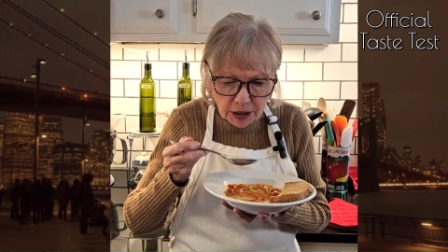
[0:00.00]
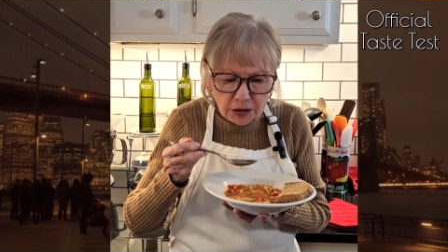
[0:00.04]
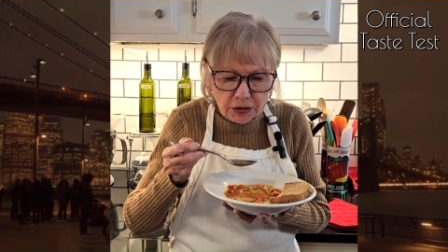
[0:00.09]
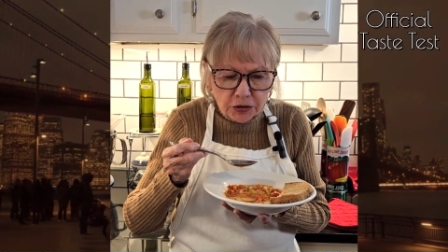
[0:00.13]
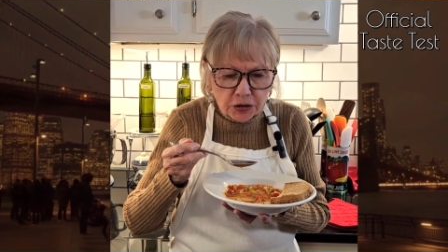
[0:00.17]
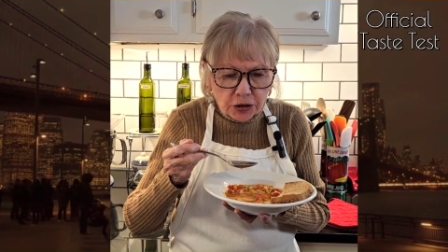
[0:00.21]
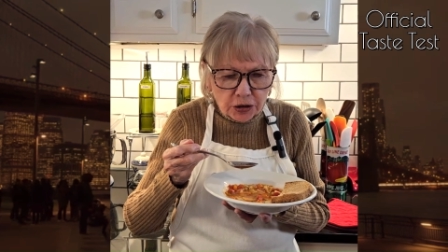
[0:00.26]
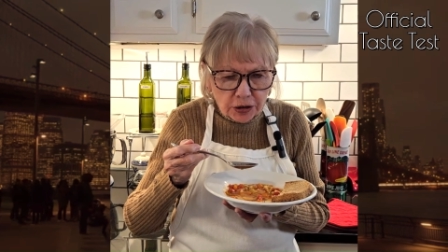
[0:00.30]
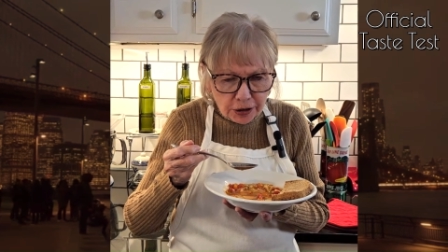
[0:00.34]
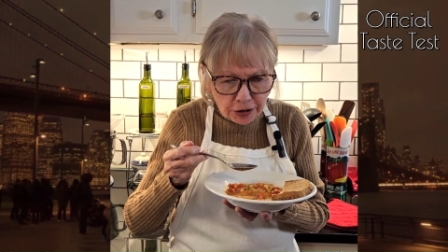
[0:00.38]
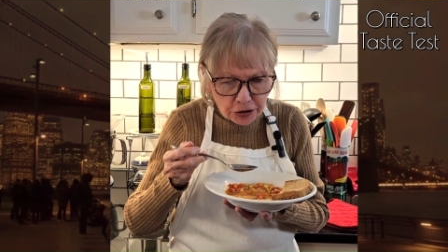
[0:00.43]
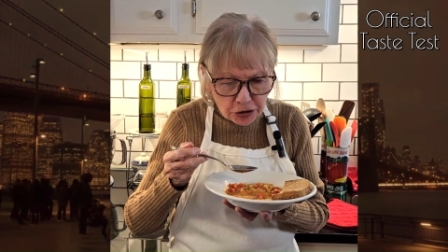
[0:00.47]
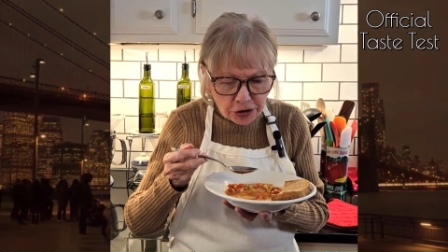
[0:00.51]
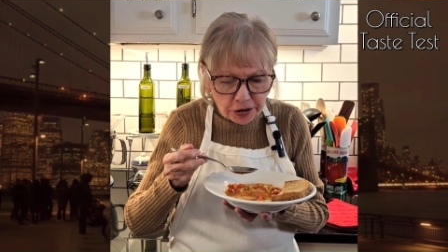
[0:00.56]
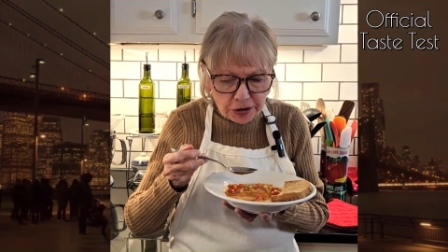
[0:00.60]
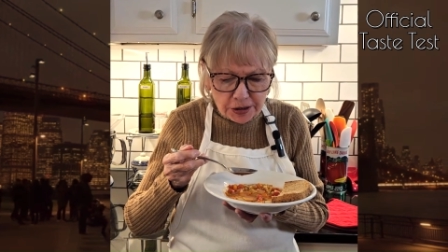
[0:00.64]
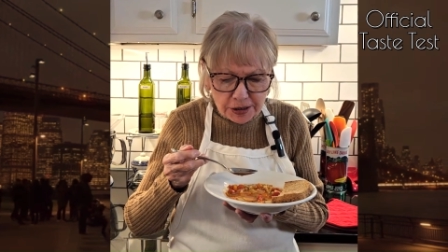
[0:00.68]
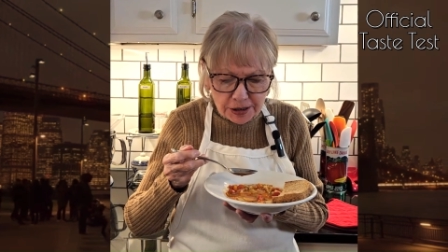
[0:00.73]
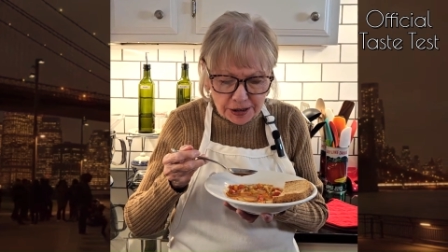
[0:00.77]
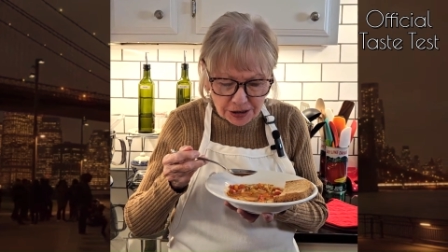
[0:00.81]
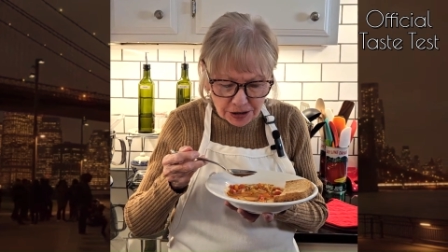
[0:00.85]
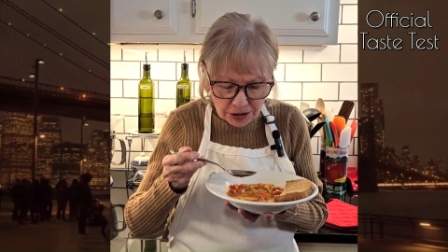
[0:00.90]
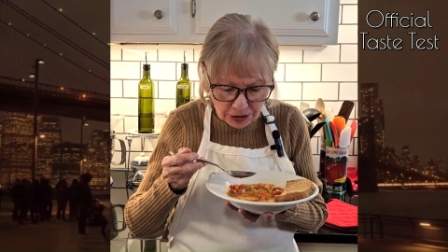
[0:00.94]

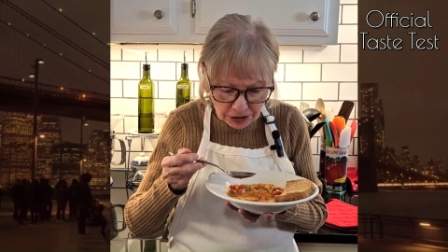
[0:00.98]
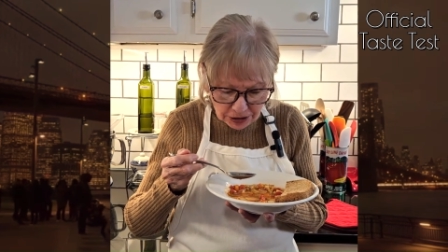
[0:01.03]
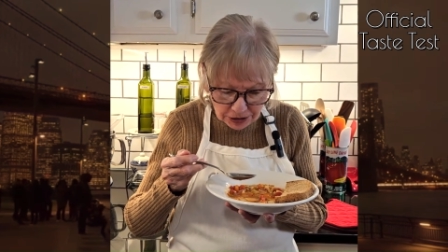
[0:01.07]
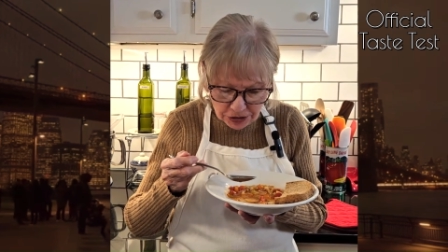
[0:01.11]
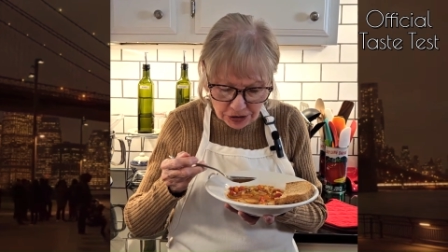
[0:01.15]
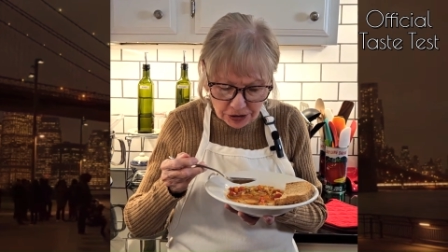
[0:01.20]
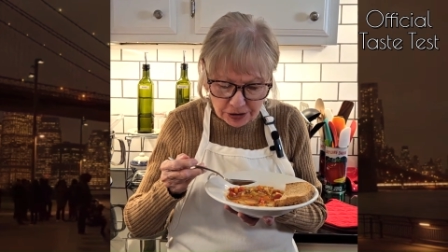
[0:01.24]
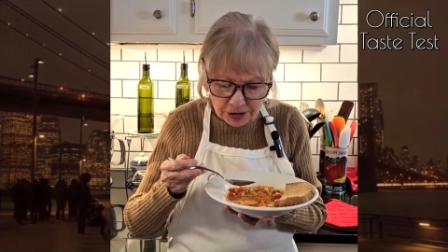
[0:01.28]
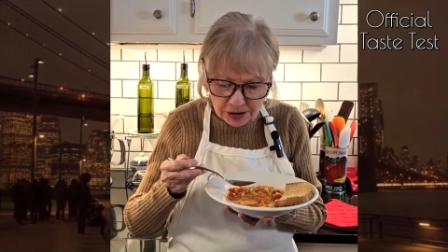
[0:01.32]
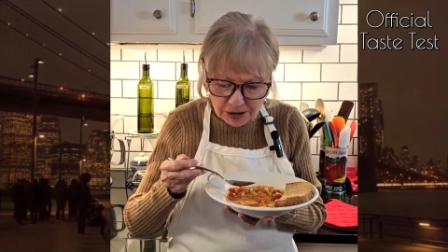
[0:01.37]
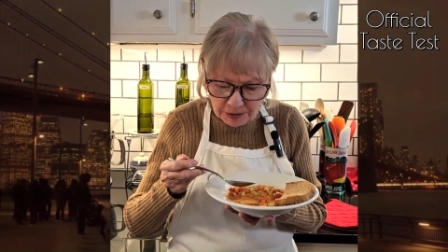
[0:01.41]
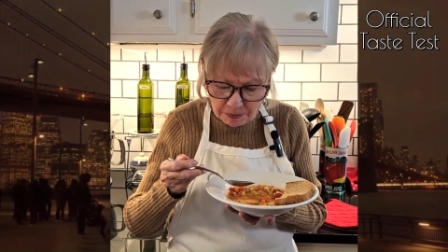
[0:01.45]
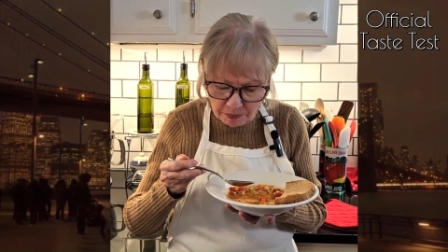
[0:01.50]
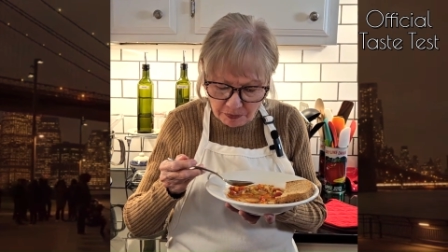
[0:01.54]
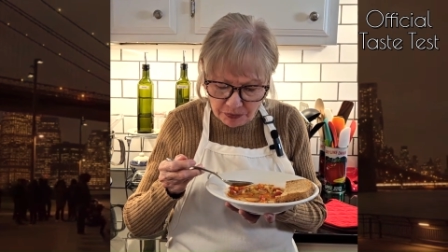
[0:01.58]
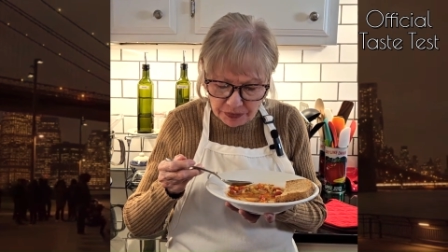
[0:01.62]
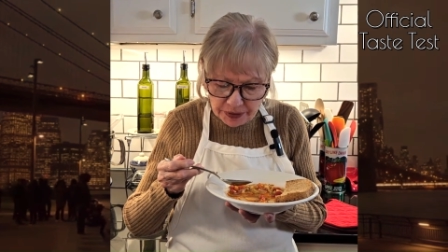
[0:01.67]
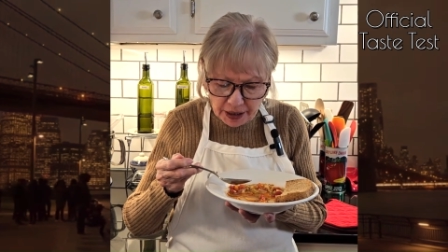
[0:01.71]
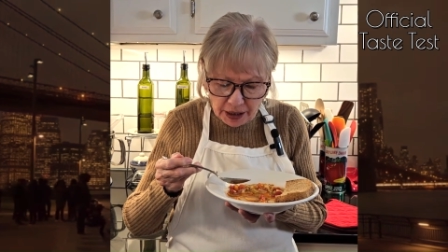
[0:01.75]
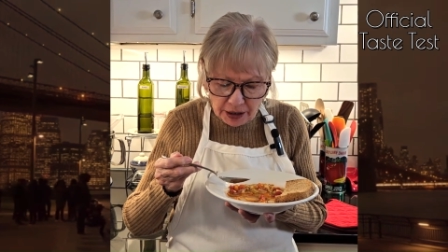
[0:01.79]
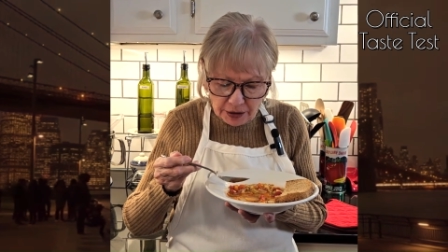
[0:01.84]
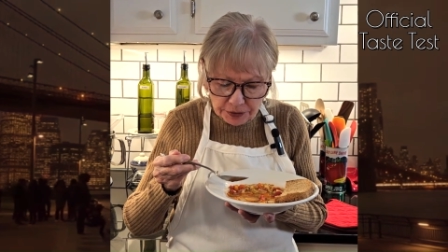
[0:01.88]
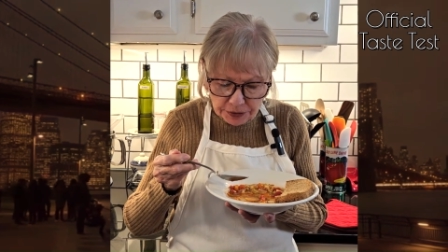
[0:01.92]
Delicious, delicious.
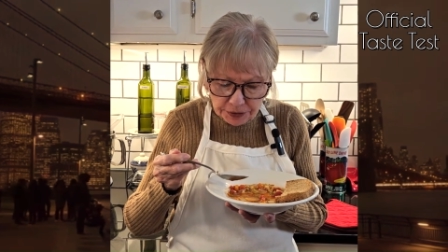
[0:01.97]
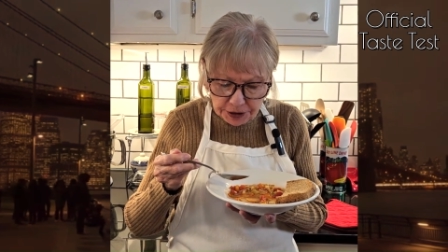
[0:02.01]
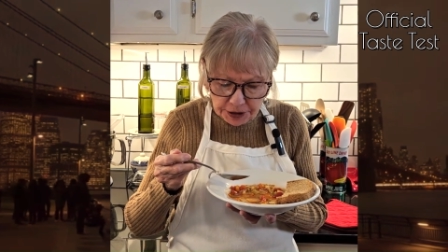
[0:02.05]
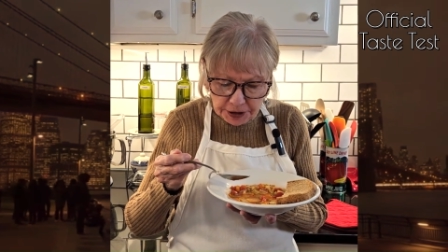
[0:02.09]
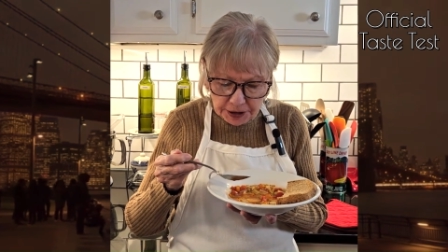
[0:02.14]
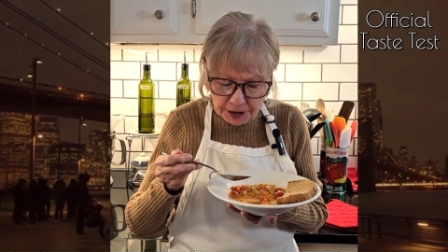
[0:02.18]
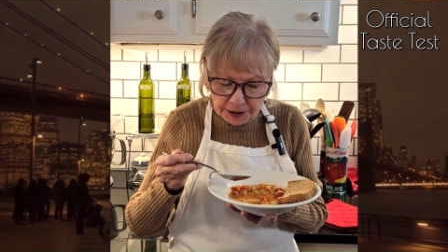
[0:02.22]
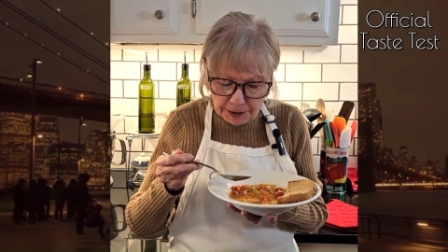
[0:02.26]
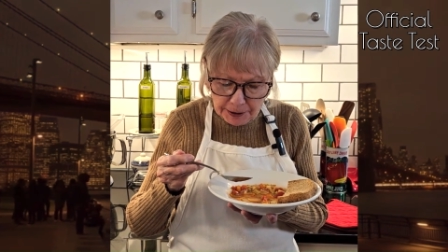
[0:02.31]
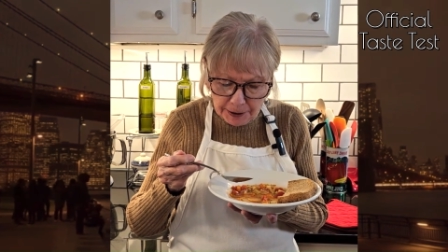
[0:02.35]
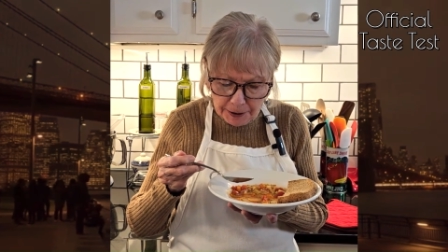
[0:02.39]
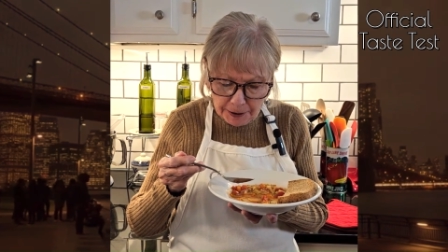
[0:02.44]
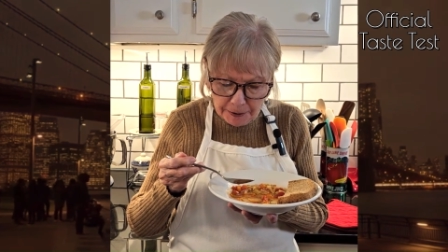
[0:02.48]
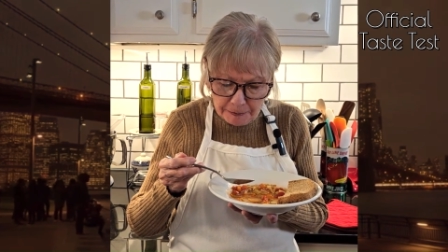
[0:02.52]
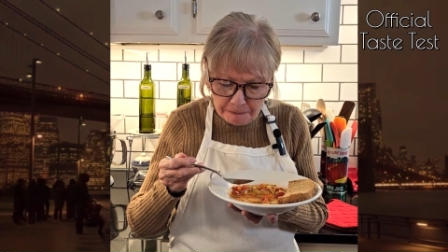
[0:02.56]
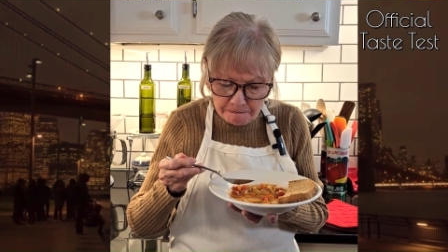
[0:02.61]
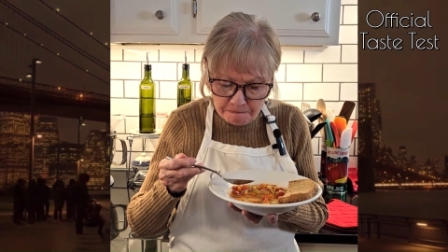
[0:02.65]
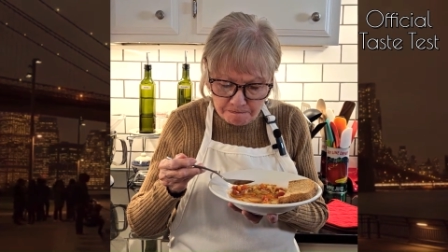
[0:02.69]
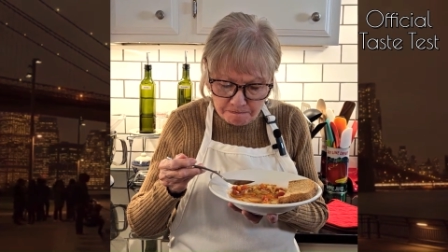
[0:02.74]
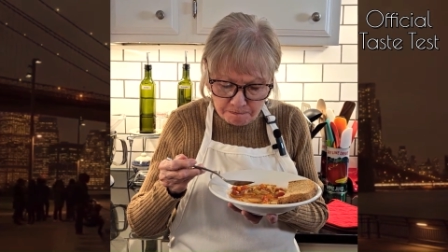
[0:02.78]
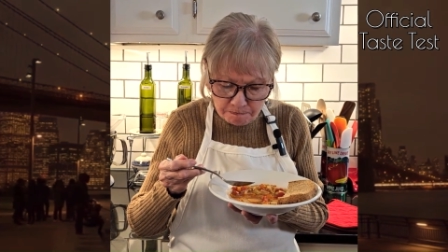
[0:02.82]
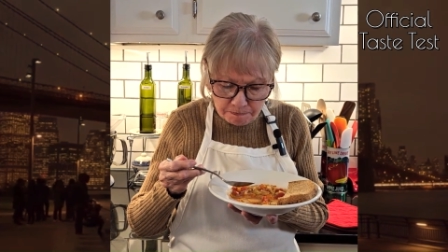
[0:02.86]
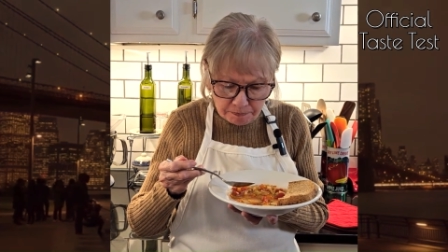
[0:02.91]

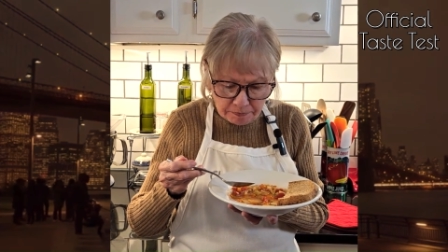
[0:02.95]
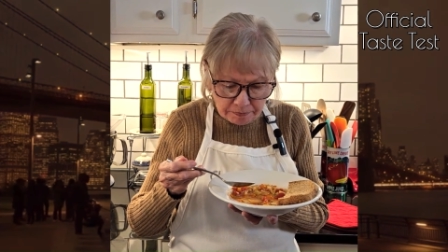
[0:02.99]
The